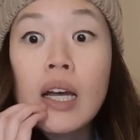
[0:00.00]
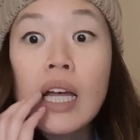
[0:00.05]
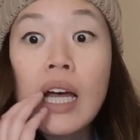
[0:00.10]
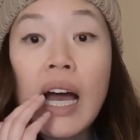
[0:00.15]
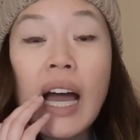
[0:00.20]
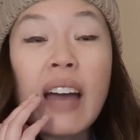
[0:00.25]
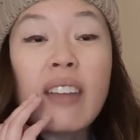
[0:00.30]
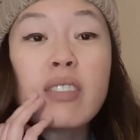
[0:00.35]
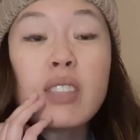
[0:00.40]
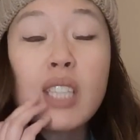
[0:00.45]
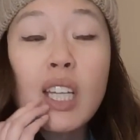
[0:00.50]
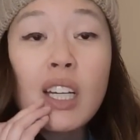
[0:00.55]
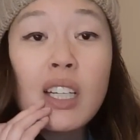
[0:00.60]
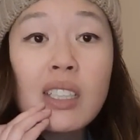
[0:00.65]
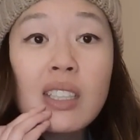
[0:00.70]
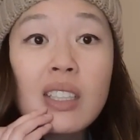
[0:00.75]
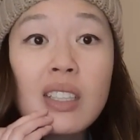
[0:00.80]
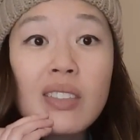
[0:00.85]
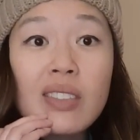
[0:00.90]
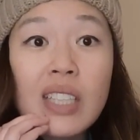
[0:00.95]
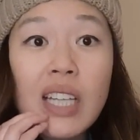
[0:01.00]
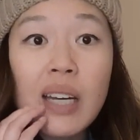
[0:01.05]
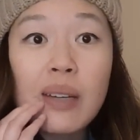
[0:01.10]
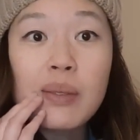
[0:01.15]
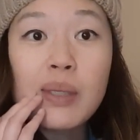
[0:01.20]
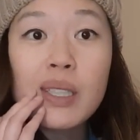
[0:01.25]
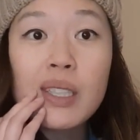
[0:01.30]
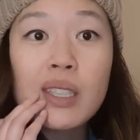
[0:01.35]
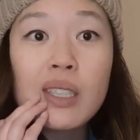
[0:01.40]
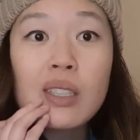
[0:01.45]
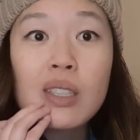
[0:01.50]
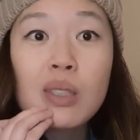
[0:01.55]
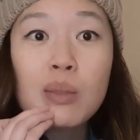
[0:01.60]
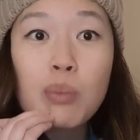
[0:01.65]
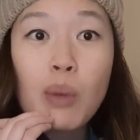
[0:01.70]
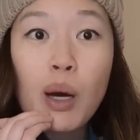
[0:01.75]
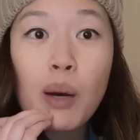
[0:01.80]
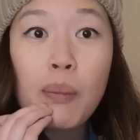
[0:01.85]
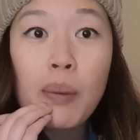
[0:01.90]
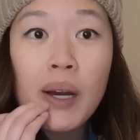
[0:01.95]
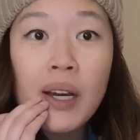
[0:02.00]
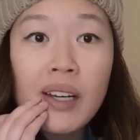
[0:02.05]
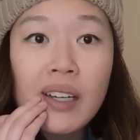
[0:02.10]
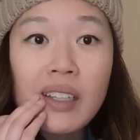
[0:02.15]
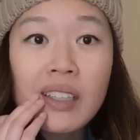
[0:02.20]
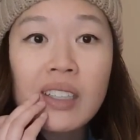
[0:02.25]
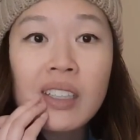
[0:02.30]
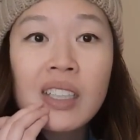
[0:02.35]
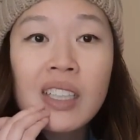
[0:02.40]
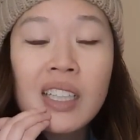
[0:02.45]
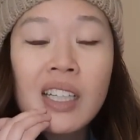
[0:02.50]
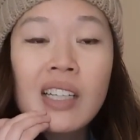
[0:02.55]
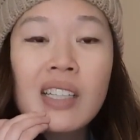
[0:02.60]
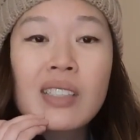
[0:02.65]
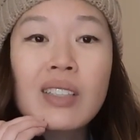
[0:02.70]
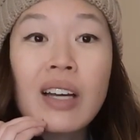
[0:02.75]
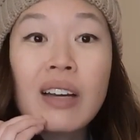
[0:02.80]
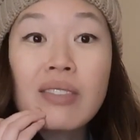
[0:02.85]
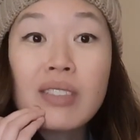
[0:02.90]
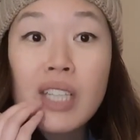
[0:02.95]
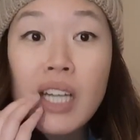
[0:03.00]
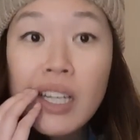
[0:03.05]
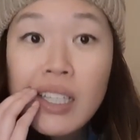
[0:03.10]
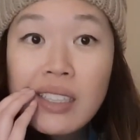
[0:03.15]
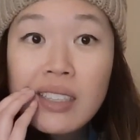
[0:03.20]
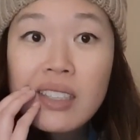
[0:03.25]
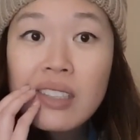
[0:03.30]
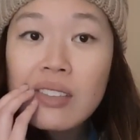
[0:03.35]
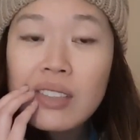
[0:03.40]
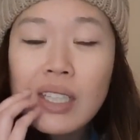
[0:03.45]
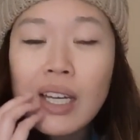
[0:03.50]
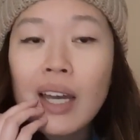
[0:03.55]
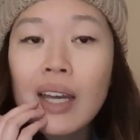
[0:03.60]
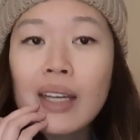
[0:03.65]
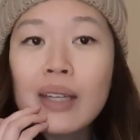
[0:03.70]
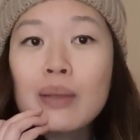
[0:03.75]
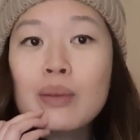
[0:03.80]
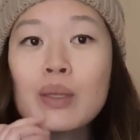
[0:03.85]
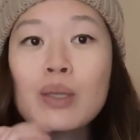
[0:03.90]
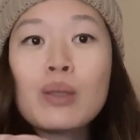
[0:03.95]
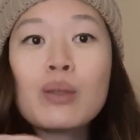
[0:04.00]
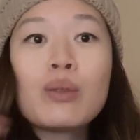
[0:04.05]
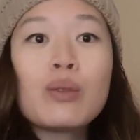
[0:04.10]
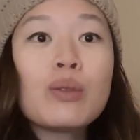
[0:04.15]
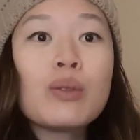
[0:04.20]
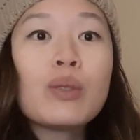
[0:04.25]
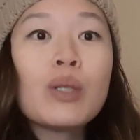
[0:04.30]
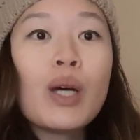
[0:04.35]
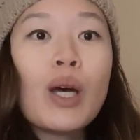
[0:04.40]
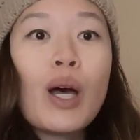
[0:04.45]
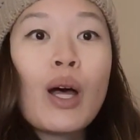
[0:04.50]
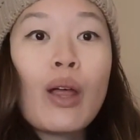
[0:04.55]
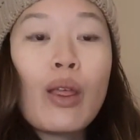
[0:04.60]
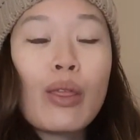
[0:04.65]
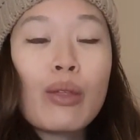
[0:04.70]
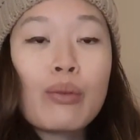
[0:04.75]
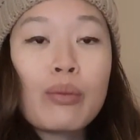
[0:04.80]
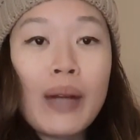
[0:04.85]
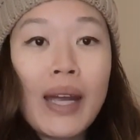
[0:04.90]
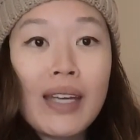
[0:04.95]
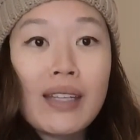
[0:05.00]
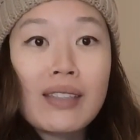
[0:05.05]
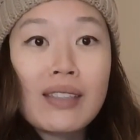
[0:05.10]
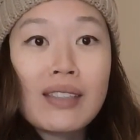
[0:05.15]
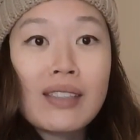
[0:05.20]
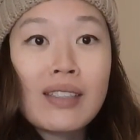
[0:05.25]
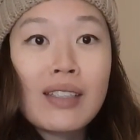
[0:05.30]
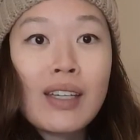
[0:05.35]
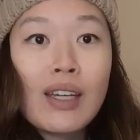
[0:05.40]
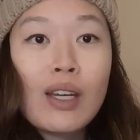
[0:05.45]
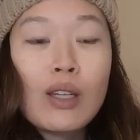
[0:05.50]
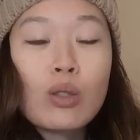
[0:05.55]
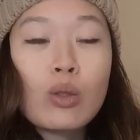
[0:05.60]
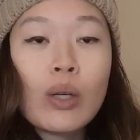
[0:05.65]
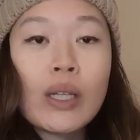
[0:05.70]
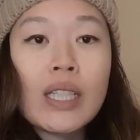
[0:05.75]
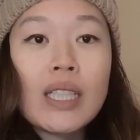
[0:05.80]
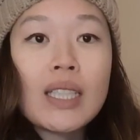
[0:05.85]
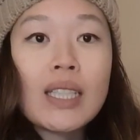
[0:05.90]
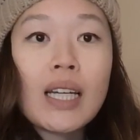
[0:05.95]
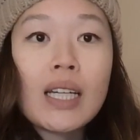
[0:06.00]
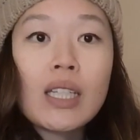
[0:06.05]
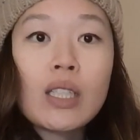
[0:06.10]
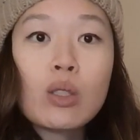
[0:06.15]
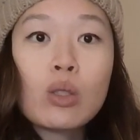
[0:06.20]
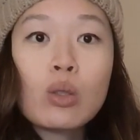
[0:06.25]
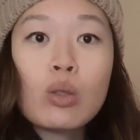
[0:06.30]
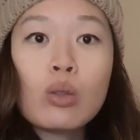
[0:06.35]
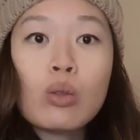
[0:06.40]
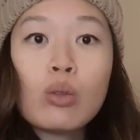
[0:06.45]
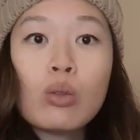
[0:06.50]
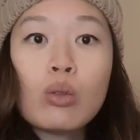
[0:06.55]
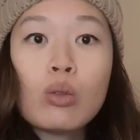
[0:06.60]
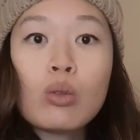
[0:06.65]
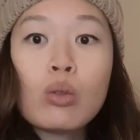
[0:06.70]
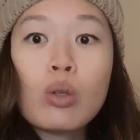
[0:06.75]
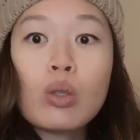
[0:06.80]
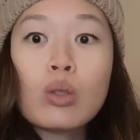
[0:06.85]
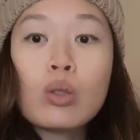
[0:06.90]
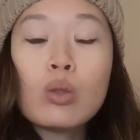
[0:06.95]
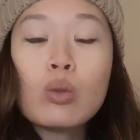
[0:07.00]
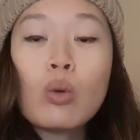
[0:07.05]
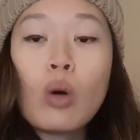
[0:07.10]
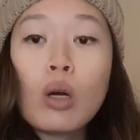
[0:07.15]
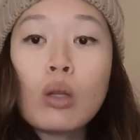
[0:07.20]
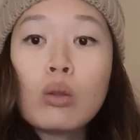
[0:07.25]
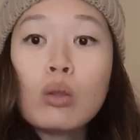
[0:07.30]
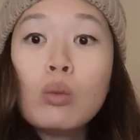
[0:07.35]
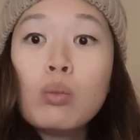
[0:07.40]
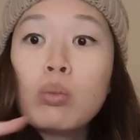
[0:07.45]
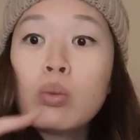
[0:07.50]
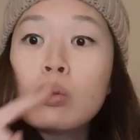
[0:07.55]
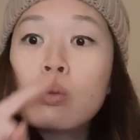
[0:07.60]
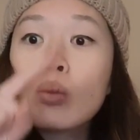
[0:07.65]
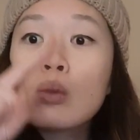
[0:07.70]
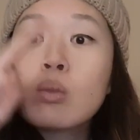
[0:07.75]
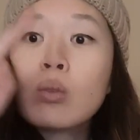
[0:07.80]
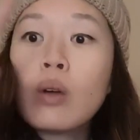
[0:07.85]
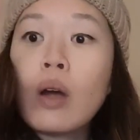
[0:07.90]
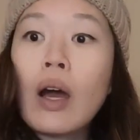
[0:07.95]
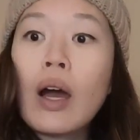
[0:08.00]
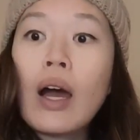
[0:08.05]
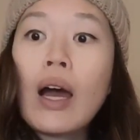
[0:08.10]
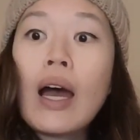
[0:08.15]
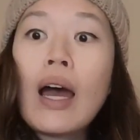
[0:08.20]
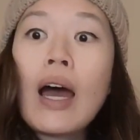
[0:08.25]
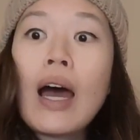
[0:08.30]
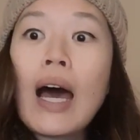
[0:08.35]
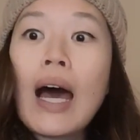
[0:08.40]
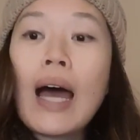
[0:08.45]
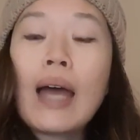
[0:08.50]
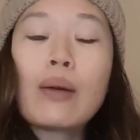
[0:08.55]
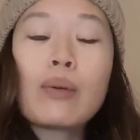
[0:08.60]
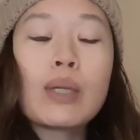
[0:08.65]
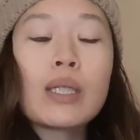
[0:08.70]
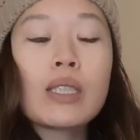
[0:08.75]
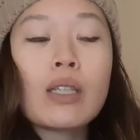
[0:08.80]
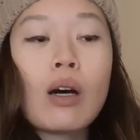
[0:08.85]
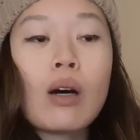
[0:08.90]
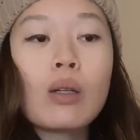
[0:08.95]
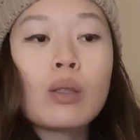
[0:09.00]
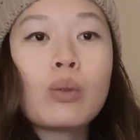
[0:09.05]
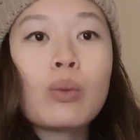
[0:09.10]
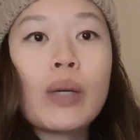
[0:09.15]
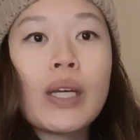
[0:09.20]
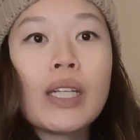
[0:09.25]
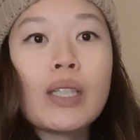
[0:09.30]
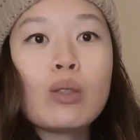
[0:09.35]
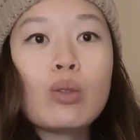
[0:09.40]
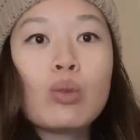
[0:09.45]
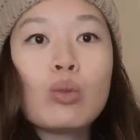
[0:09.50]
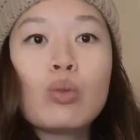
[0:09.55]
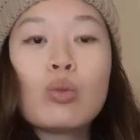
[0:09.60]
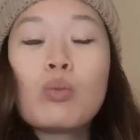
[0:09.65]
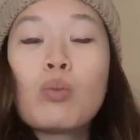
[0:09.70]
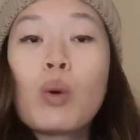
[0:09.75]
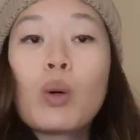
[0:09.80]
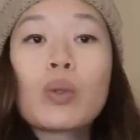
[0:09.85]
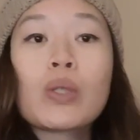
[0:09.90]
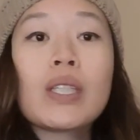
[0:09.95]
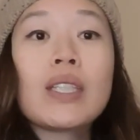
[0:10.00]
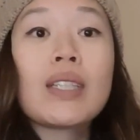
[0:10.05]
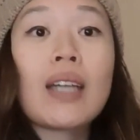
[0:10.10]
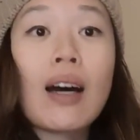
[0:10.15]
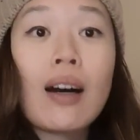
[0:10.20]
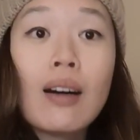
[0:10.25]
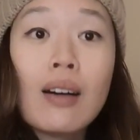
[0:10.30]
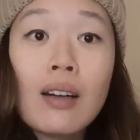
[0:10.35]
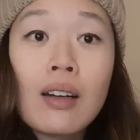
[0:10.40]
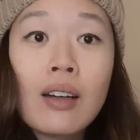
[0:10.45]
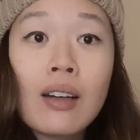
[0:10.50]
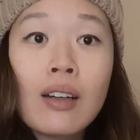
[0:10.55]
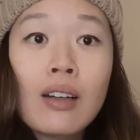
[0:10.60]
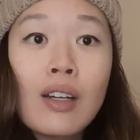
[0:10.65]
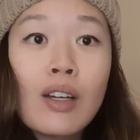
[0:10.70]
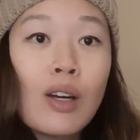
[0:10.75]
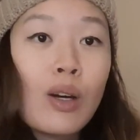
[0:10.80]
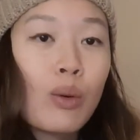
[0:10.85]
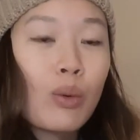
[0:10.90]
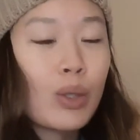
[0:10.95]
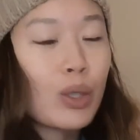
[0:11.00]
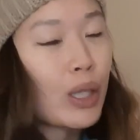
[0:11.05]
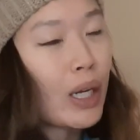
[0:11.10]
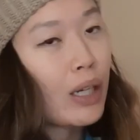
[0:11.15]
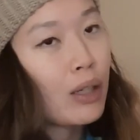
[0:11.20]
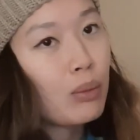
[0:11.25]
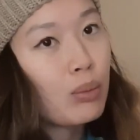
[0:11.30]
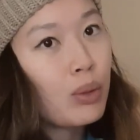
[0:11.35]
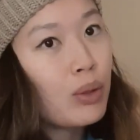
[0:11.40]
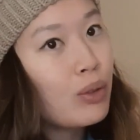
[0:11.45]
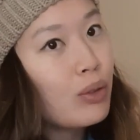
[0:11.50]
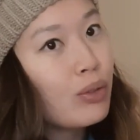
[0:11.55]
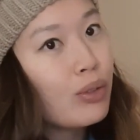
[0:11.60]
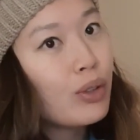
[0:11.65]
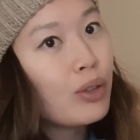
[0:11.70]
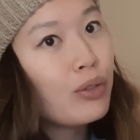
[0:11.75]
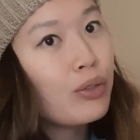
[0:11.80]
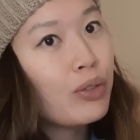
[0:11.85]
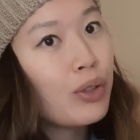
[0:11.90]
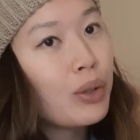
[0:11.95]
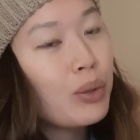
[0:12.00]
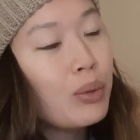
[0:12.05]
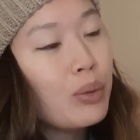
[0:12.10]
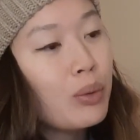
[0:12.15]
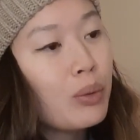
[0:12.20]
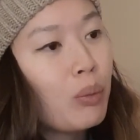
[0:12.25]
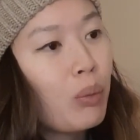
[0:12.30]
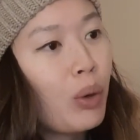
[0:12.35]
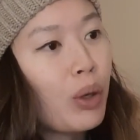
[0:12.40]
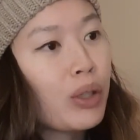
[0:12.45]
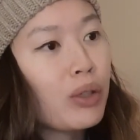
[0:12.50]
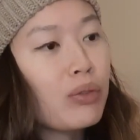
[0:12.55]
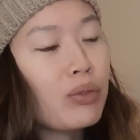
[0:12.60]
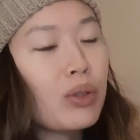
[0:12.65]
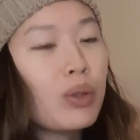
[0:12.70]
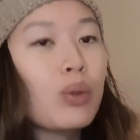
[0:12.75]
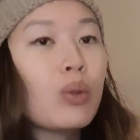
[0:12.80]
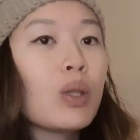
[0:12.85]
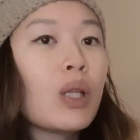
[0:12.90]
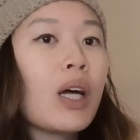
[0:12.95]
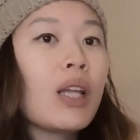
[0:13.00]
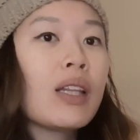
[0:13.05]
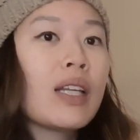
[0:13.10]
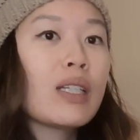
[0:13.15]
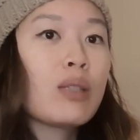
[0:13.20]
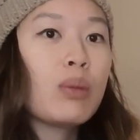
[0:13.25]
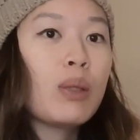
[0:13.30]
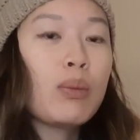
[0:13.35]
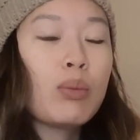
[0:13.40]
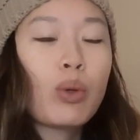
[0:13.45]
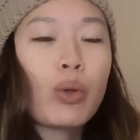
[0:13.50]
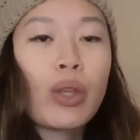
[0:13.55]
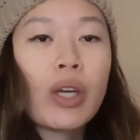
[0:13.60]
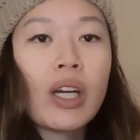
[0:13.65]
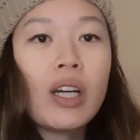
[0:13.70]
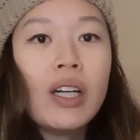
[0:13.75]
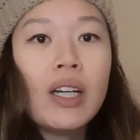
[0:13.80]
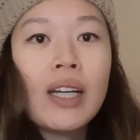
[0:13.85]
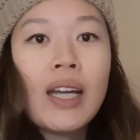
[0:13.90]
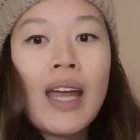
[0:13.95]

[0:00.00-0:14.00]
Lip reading: I have tons of time. This is a small park. I have tons of time to do the rest. So I decided to do a loop. I went all the way to Mont Césaire, which had a beautiful view, point of view, a lot less people there.